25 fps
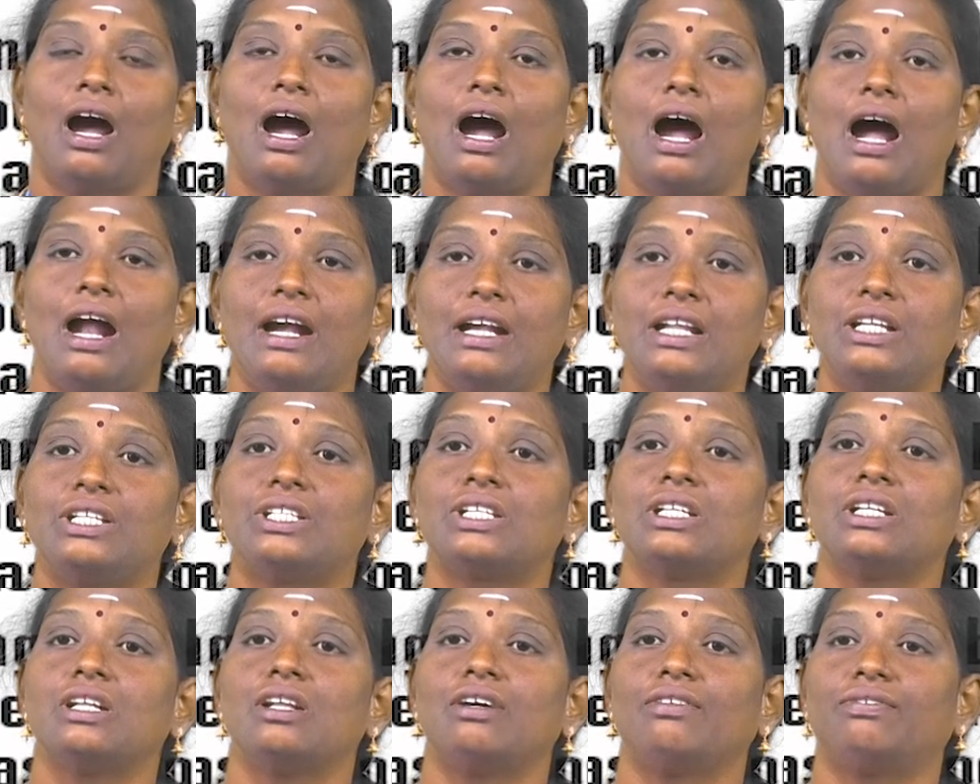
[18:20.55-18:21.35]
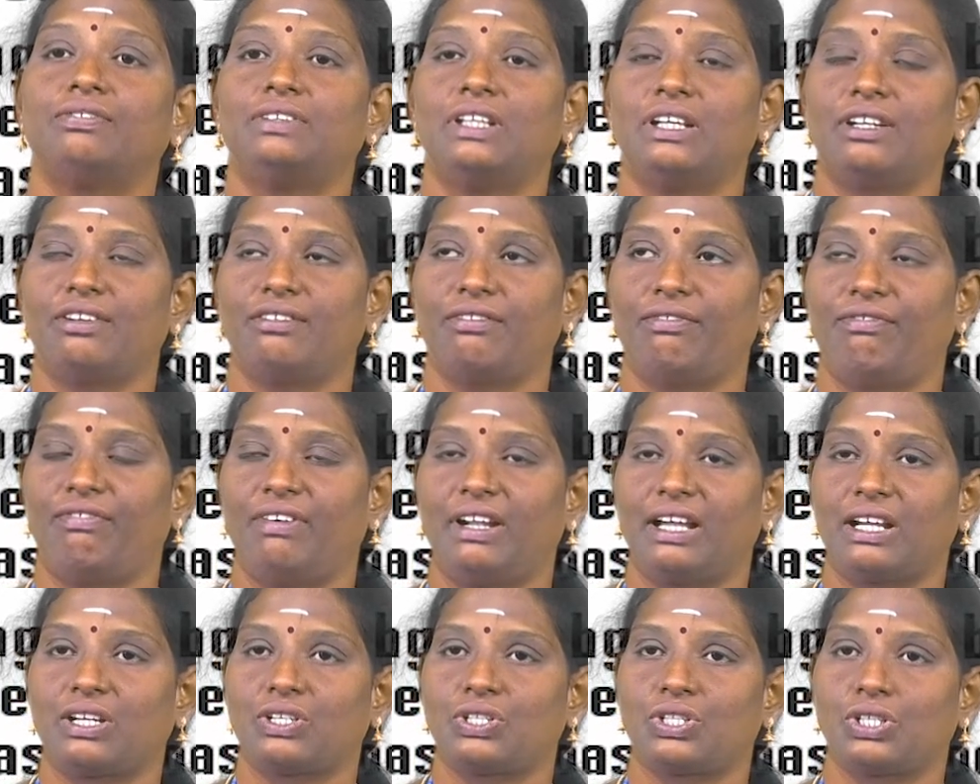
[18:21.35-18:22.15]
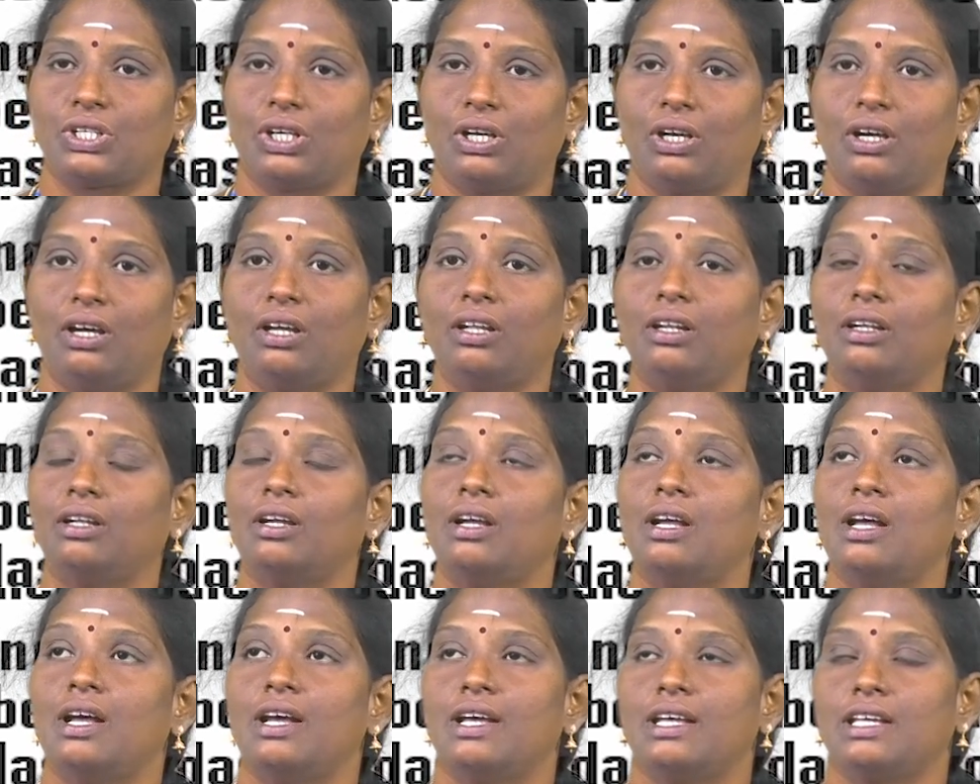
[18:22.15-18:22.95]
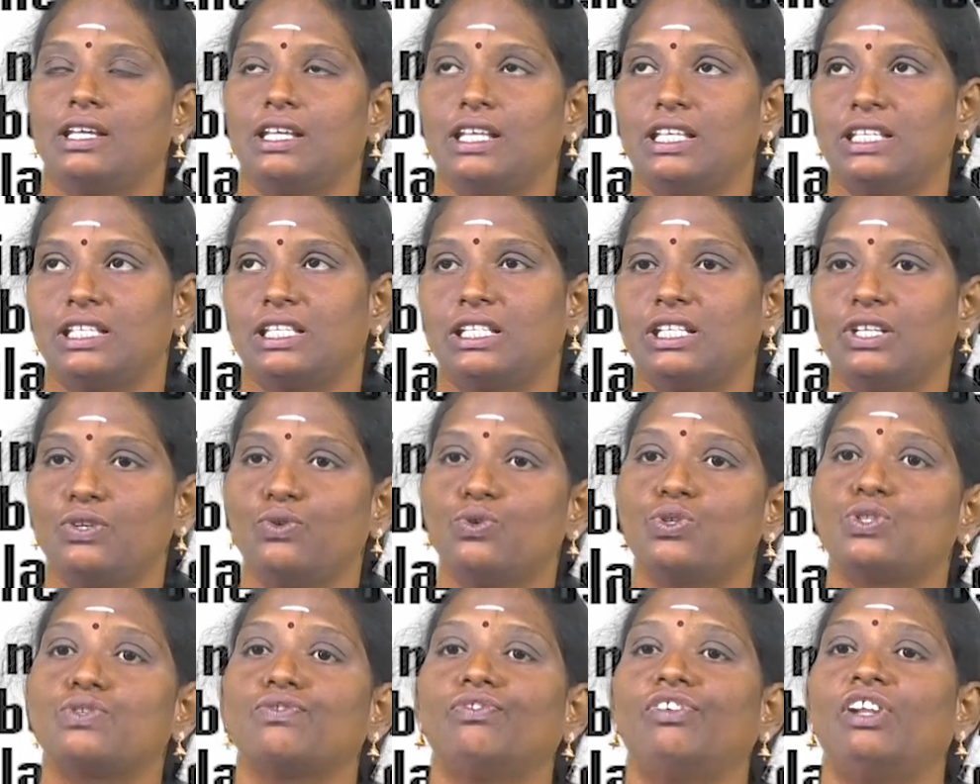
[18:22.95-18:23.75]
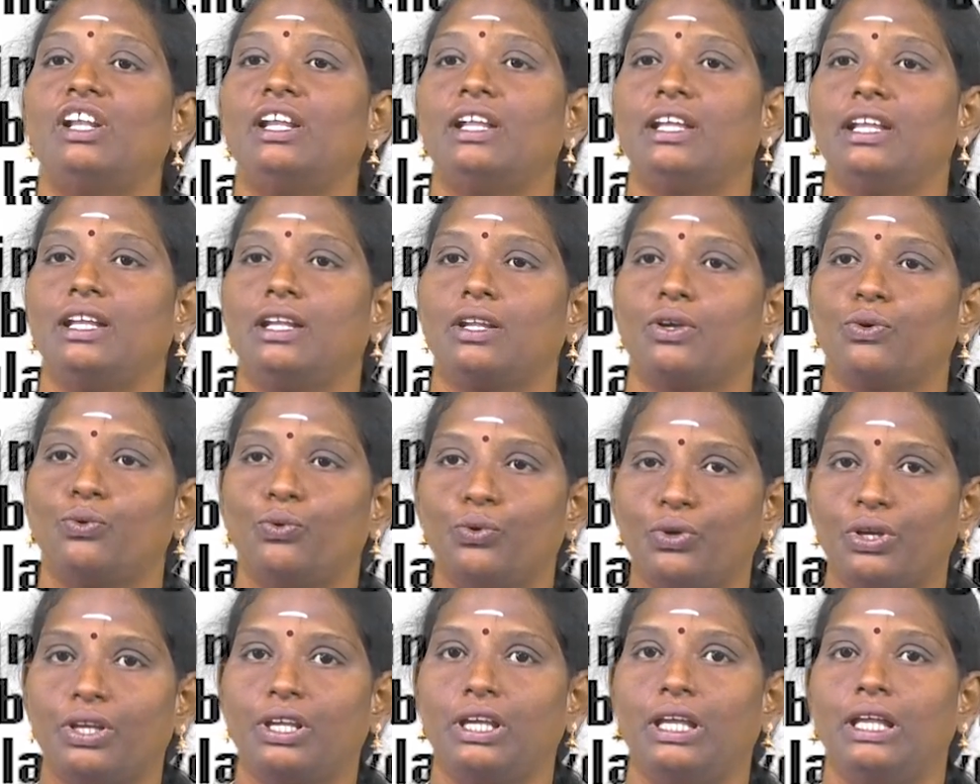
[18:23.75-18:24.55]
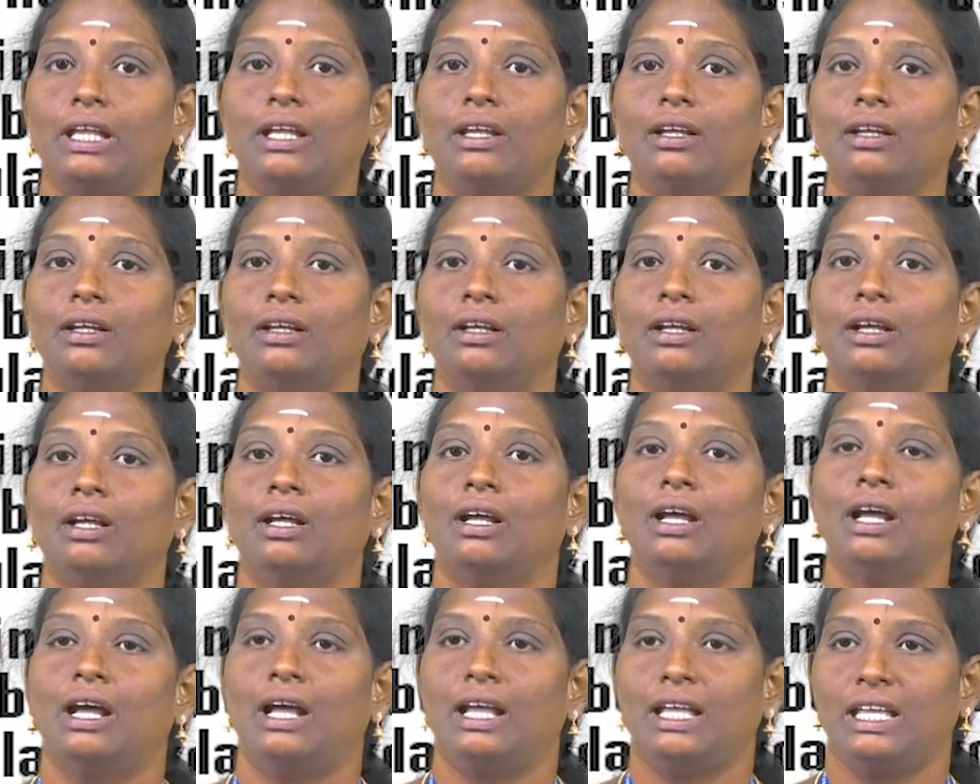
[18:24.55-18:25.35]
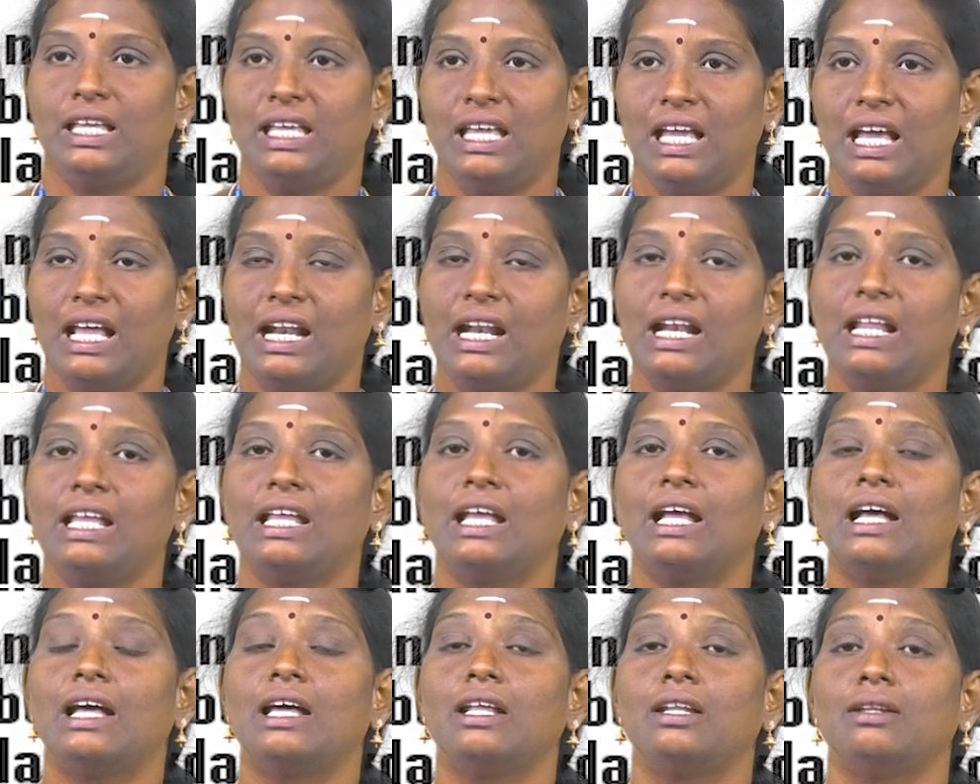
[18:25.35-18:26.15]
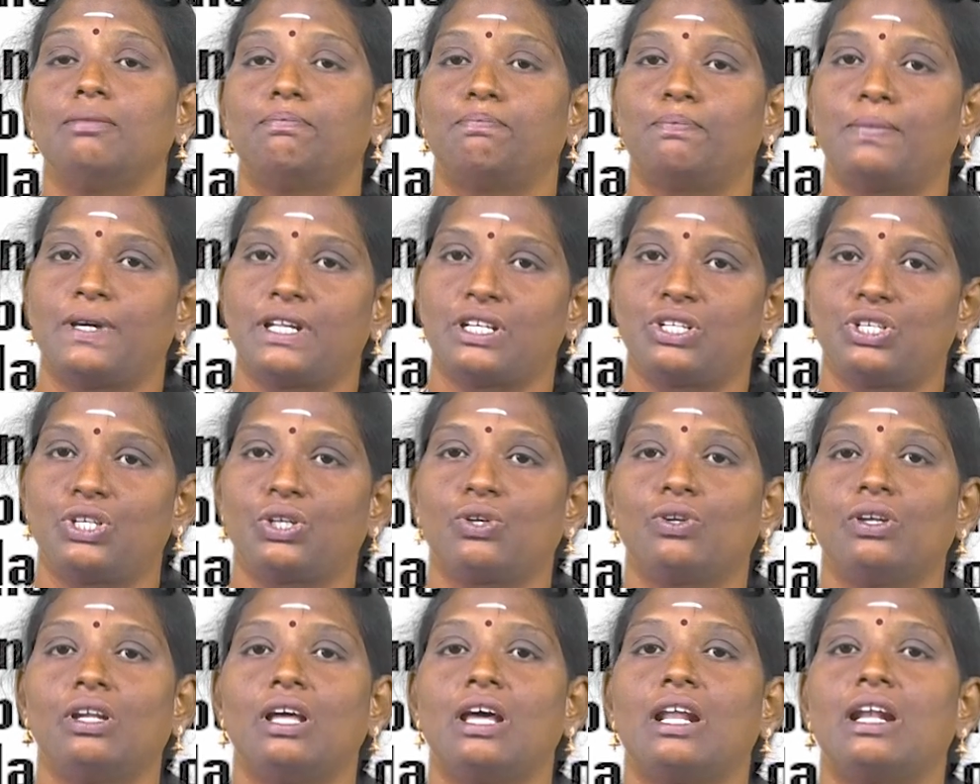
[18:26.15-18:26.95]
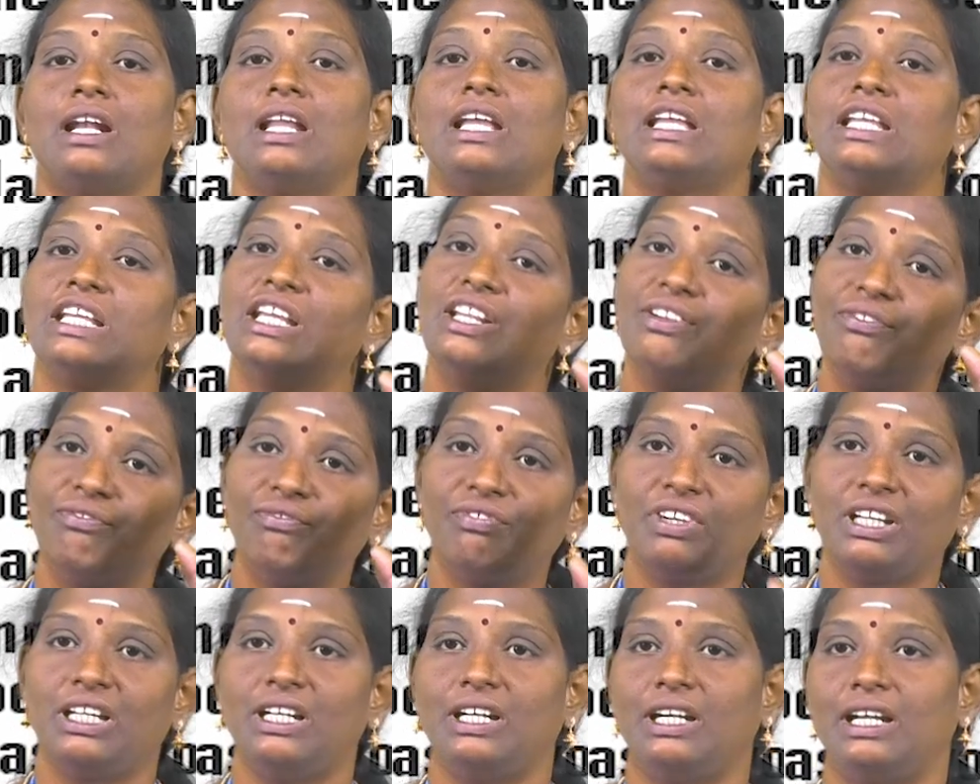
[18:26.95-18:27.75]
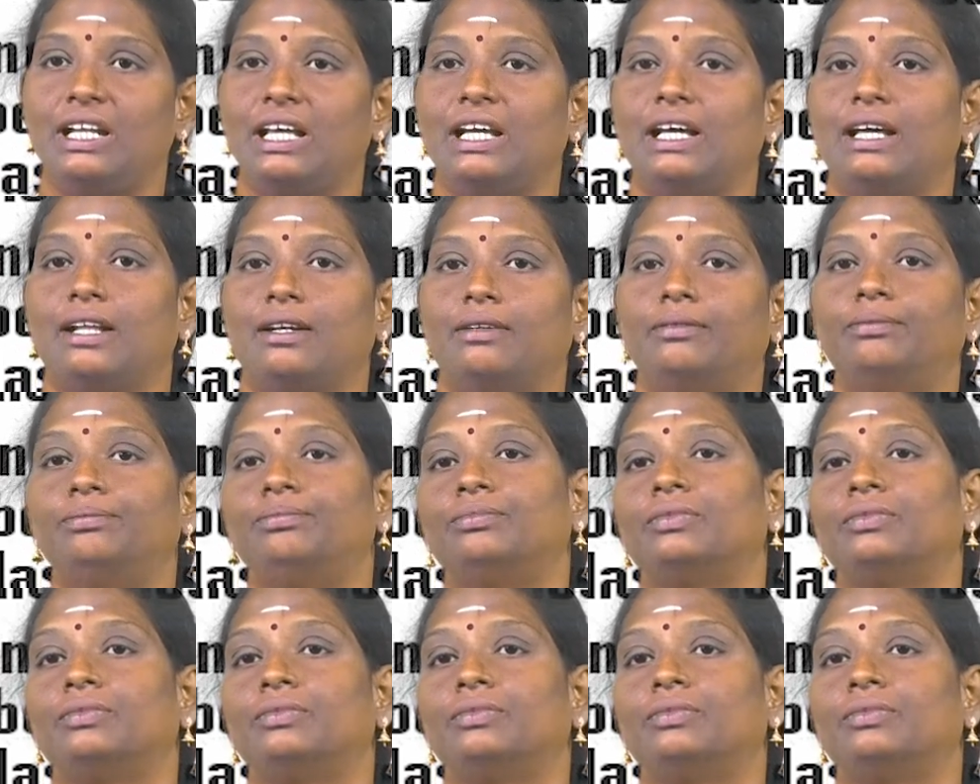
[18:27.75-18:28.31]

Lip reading: Addition of the reflector is useful in cooking earlier, particularly in winter.